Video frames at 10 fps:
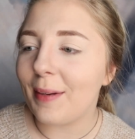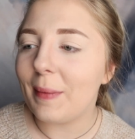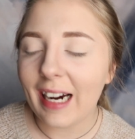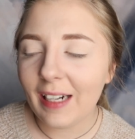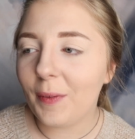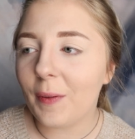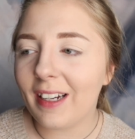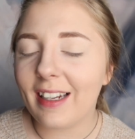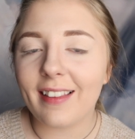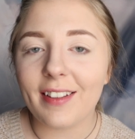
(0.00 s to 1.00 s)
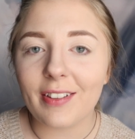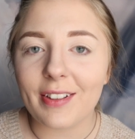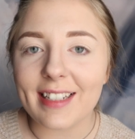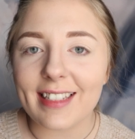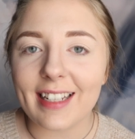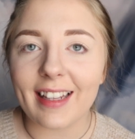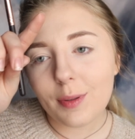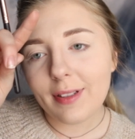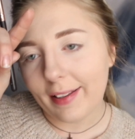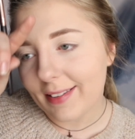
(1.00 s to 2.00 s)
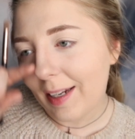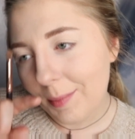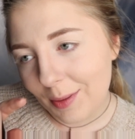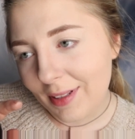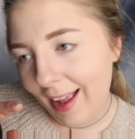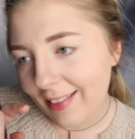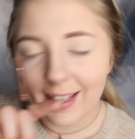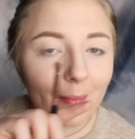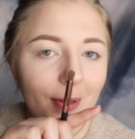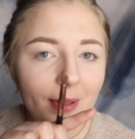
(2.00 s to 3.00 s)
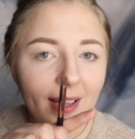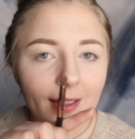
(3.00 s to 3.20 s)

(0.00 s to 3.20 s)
I'm kind of going a little crazy. Doing this, then I'm doing that, then I'm doing